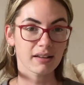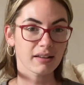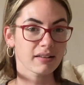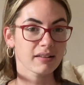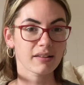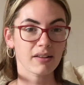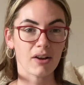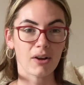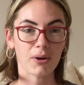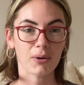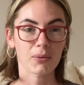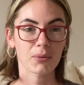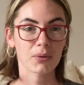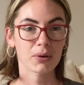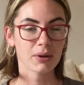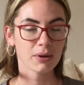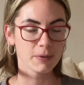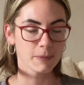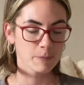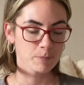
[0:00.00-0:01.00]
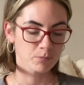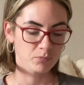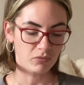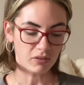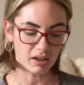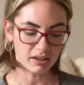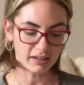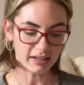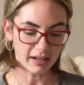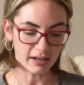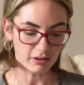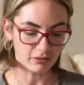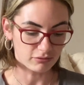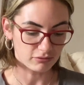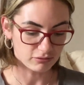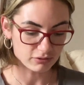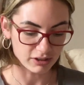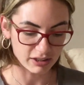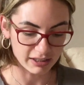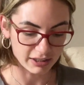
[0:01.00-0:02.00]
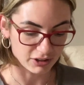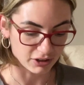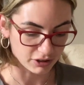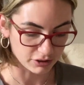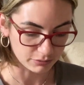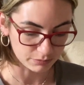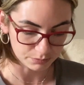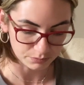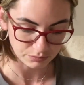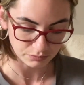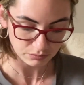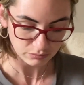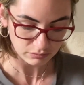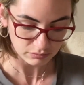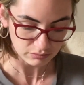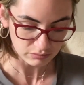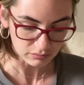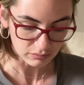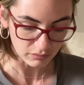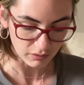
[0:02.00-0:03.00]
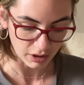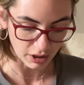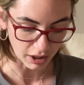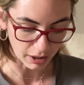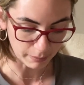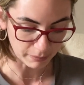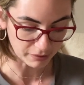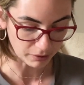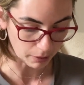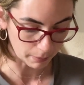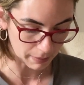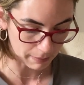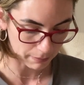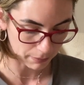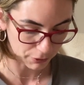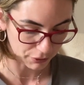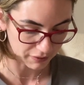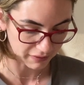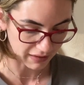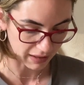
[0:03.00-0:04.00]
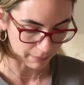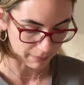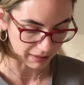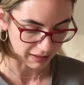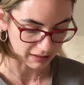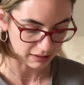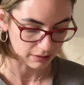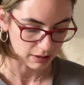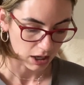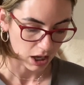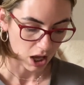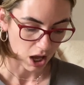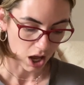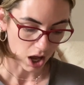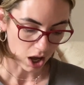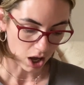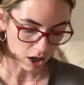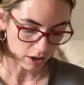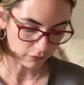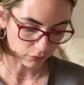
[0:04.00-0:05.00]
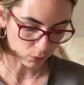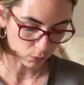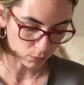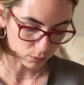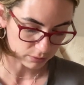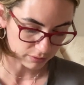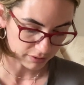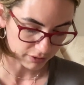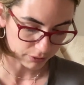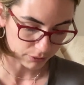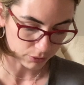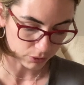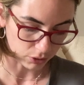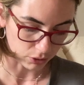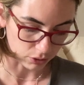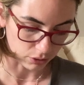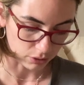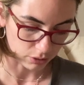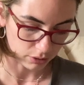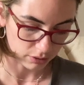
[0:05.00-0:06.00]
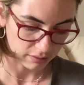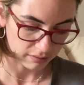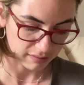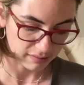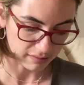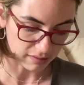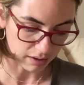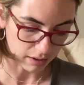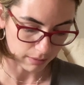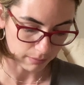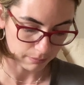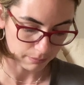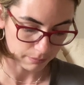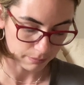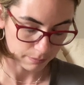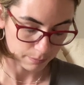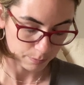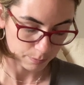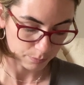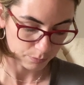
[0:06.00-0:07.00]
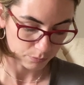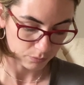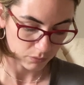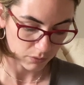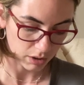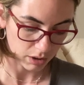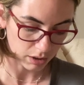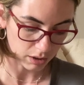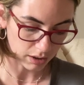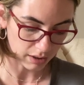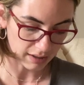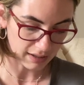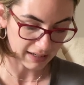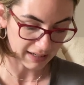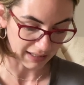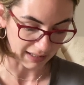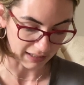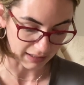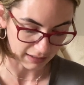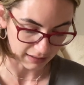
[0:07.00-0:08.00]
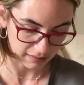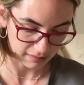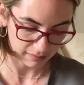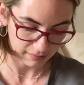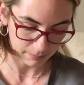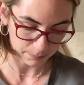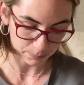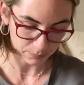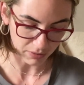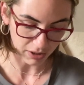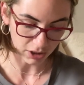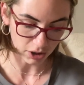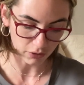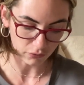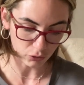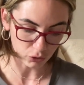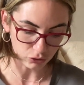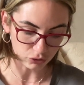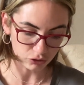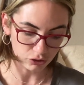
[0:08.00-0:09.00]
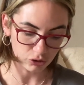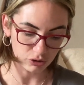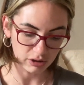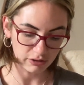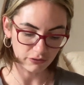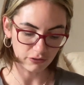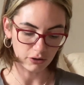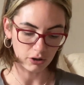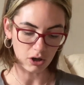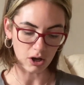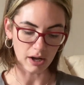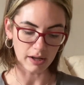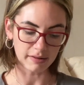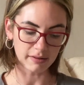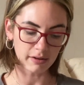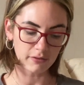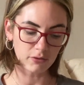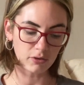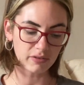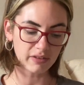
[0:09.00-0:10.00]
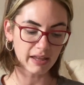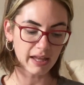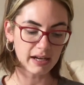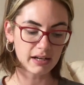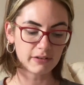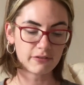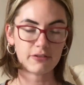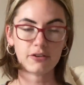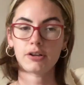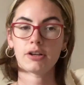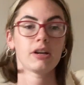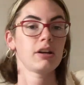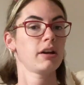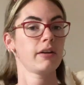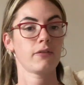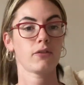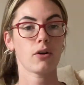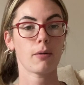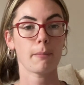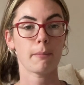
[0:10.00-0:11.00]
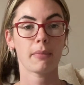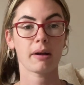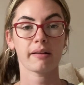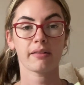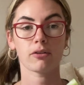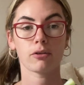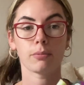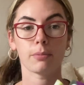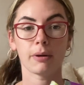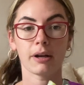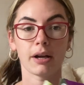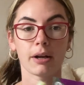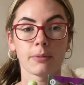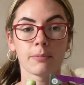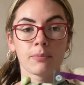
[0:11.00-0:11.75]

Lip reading: So yeah, really good. So I'll be putting them in. I've also got some leeks, and I've got two different kinds. I've got the elephant and I've got muscle bear.